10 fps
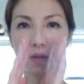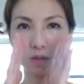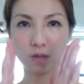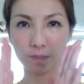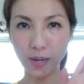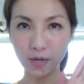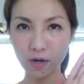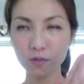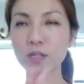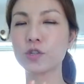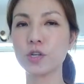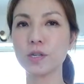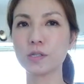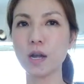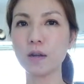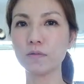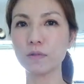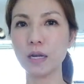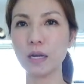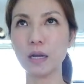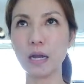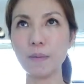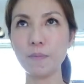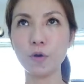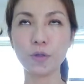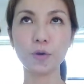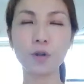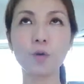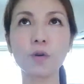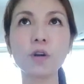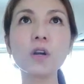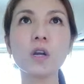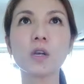Background: she's not. I'm her 3rd owner,